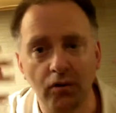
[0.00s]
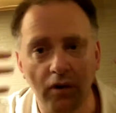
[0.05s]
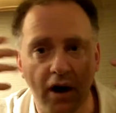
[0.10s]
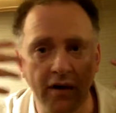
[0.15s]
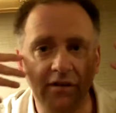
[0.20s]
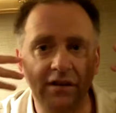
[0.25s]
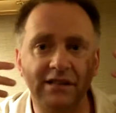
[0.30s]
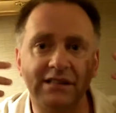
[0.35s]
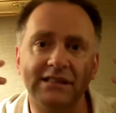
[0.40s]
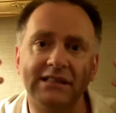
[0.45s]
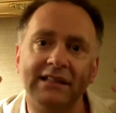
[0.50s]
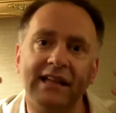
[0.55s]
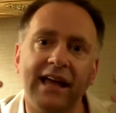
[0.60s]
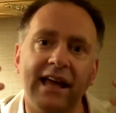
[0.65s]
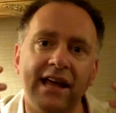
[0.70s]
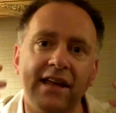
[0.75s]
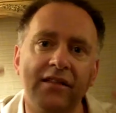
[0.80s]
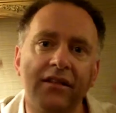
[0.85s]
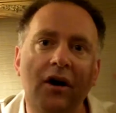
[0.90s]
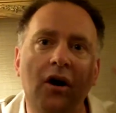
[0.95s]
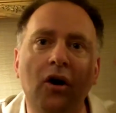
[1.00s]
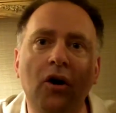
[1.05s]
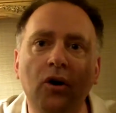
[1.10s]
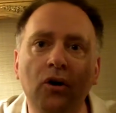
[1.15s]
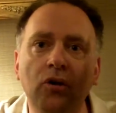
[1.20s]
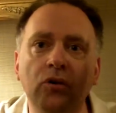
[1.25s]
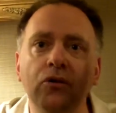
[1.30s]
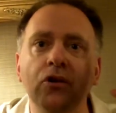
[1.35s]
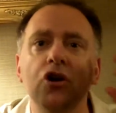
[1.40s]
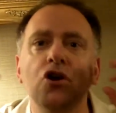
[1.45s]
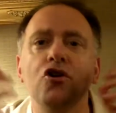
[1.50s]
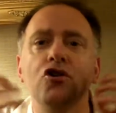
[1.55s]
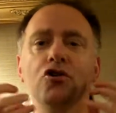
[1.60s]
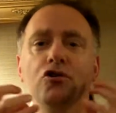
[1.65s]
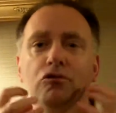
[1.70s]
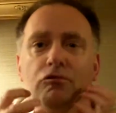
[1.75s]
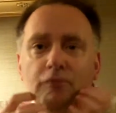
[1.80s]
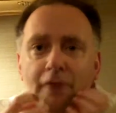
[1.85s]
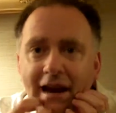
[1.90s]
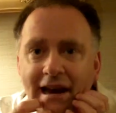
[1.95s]
who understand the whole
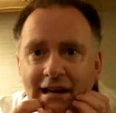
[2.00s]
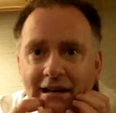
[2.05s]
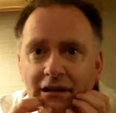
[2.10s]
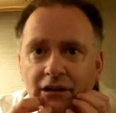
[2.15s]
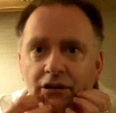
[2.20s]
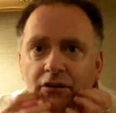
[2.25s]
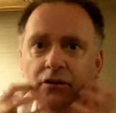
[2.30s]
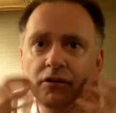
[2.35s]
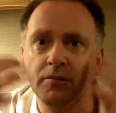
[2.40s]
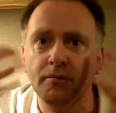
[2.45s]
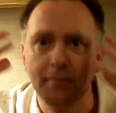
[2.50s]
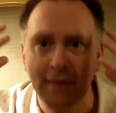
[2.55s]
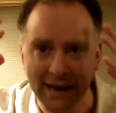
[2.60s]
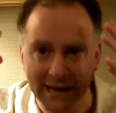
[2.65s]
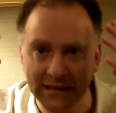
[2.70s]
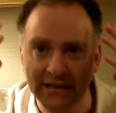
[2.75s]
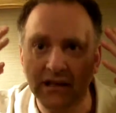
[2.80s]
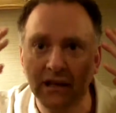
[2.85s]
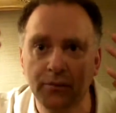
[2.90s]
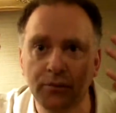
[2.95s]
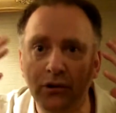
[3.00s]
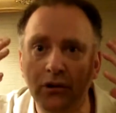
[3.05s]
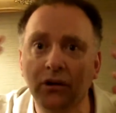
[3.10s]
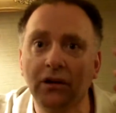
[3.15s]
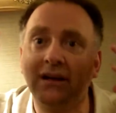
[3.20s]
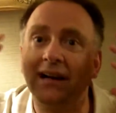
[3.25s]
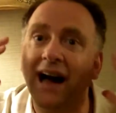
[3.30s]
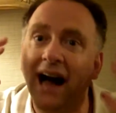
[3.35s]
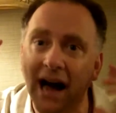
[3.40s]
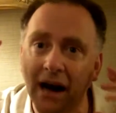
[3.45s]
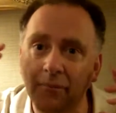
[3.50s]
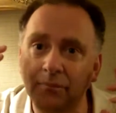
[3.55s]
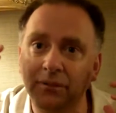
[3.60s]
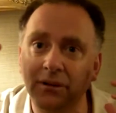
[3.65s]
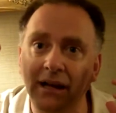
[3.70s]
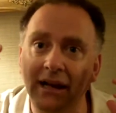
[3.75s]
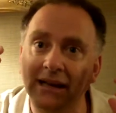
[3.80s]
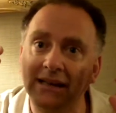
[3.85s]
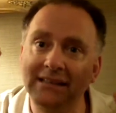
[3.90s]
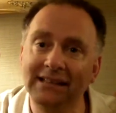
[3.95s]
cranial mandibular
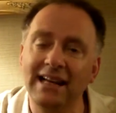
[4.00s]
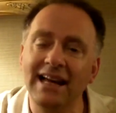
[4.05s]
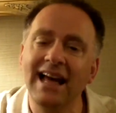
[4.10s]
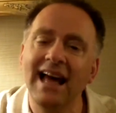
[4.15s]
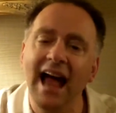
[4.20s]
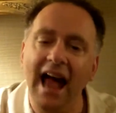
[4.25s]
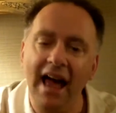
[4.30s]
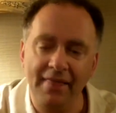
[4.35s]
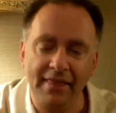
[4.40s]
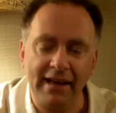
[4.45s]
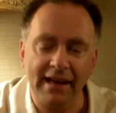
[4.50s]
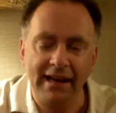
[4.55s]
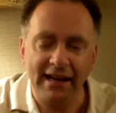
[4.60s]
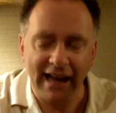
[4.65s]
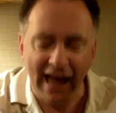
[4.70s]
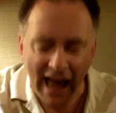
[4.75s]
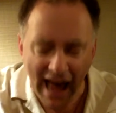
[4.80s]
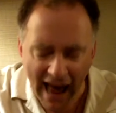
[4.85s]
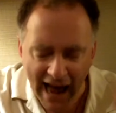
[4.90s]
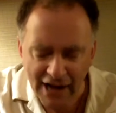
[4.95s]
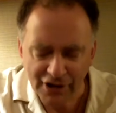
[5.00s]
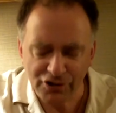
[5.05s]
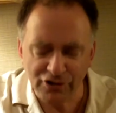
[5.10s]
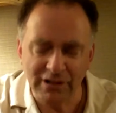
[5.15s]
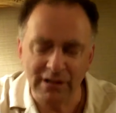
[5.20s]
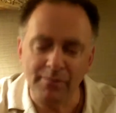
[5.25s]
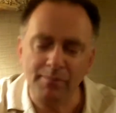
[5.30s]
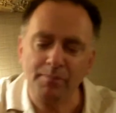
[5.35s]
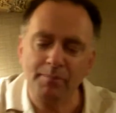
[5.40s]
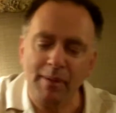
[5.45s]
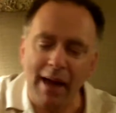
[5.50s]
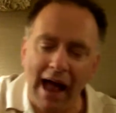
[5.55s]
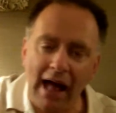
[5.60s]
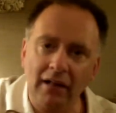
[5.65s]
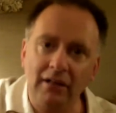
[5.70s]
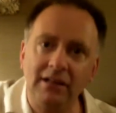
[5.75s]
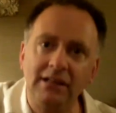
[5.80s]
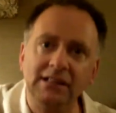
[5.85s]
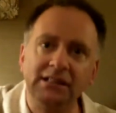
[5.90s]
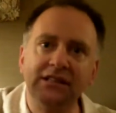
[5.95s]
complex, and they can actually
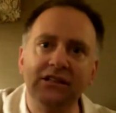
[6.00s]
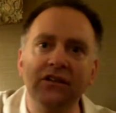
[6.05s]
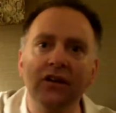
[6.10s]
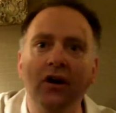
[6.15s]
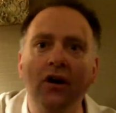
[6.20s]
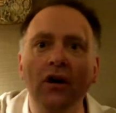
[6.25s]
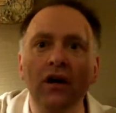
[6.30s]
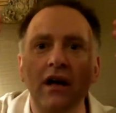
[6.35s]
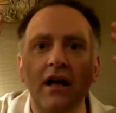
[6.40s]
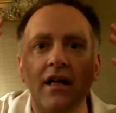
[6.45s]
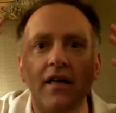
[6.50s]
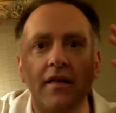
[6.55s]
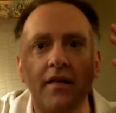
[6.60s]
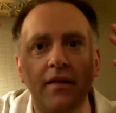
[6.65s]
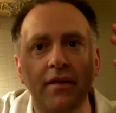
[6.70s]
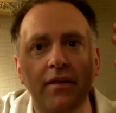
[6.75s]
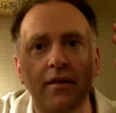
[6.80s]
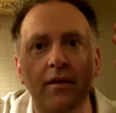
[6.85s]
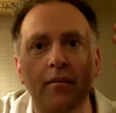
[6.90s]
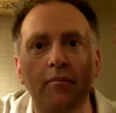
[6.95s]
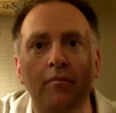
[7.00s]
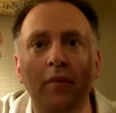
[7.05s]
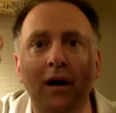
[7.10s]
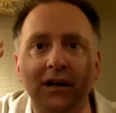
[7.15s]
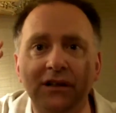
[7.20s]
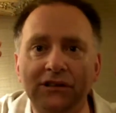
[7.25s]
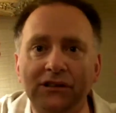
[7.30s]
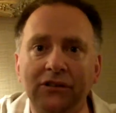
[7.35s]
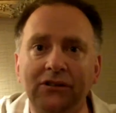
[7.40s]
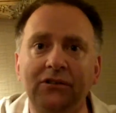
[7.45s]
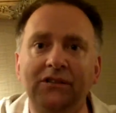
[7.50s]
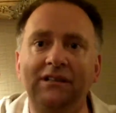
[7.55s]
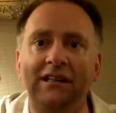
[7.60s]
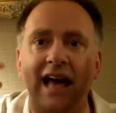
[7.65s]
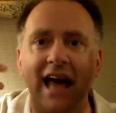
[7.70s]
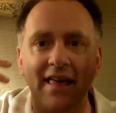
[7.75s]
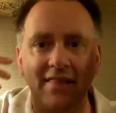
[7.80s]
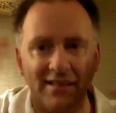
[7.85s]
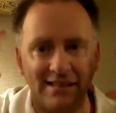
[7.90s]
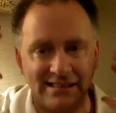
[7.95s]
balance the muscles
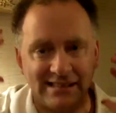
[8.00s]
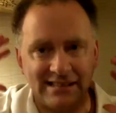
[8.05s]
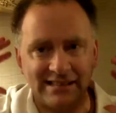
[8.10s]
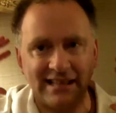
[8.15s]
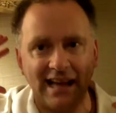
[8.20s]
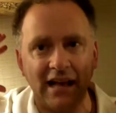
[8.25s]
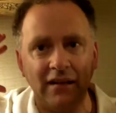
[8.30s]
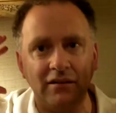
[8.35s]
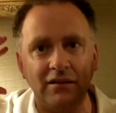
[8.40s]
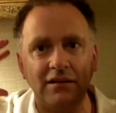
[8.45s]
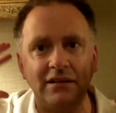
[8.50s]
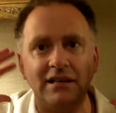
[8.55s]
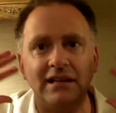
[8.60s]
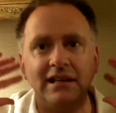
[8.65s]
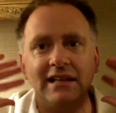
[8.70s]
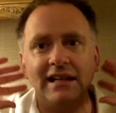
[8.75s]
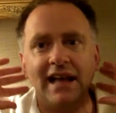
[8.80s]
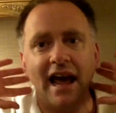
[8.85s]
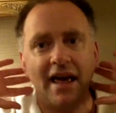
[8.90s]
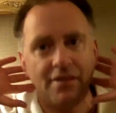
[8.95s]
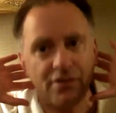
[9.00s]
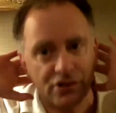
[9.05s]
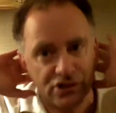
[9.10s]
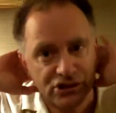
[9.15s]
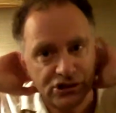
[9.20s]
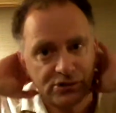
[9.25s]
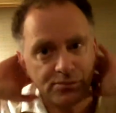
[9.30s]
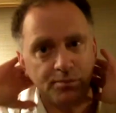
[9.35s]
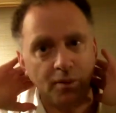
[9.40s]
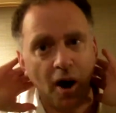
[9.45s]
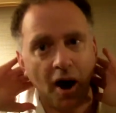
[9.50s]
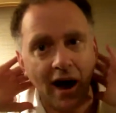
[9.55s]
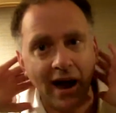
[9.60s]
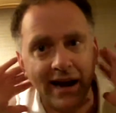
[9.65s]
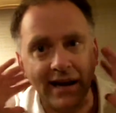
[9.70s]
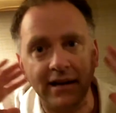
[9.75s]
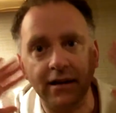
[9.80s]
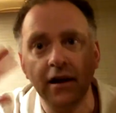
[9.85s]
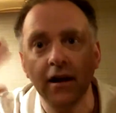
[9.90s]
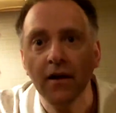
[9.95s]
and the skeleton and the
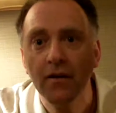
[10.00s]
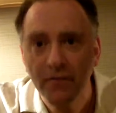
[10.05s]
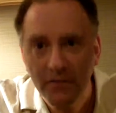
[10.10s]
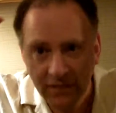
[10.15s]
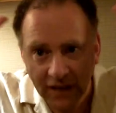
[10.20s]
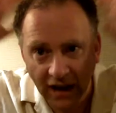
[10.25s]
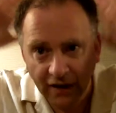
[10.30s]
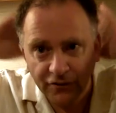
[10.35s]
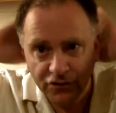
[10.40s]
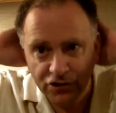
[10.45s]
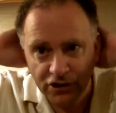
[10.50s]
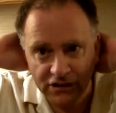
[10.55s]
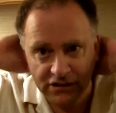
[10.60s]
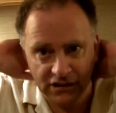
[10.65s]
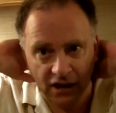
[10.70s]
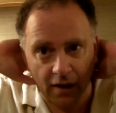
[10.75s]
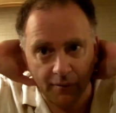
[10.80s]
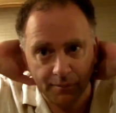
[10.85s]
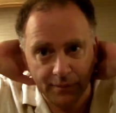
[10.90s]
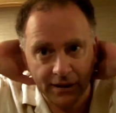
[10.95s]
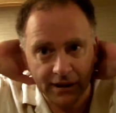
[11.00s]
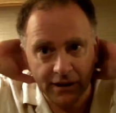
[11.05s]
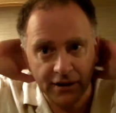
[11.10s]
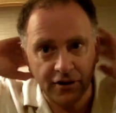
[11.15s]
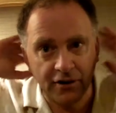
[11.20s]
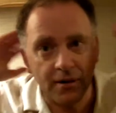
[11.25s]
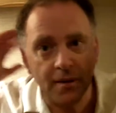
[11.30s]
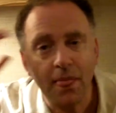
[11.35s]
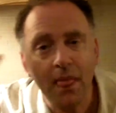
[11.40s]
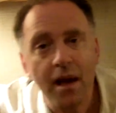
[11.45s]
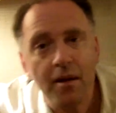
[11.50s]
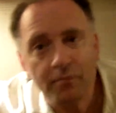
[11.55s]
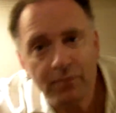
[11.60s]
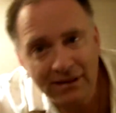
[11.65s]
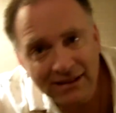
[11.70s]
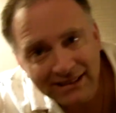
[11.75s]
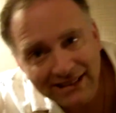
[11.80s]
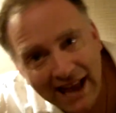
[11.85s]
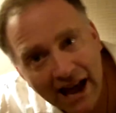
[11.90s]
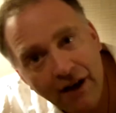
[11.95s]
spine, not just up here,
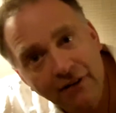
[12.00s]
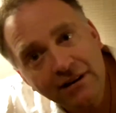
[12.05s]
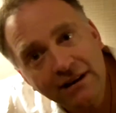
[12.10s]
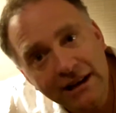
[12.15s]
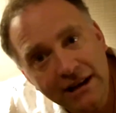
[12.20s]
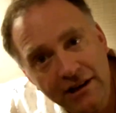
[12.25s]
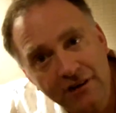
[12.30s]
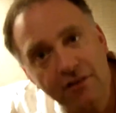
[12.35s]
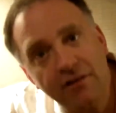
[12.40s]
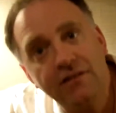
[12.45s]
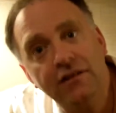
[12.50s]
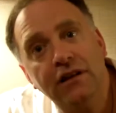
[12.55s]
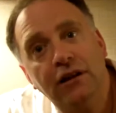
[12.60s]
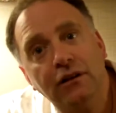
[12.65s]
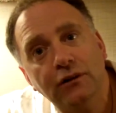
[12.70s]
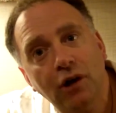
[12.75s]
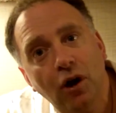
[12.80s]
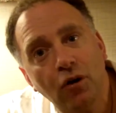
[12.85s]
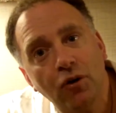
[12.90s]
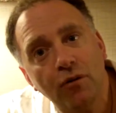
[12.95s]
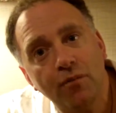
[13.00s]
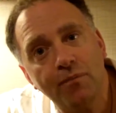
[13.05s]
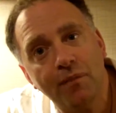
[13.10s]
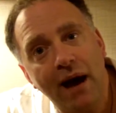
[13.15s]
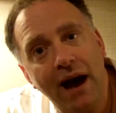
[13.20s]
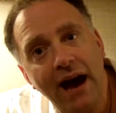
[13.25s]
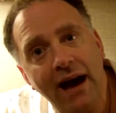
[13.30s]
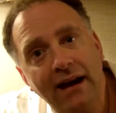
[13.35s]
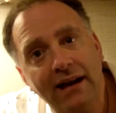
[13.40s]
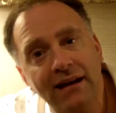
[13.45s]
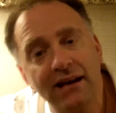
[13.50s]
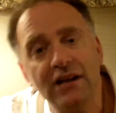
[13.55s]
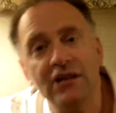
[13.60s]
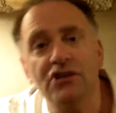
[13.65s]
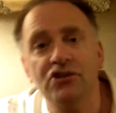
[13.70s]
but down here in the lower back,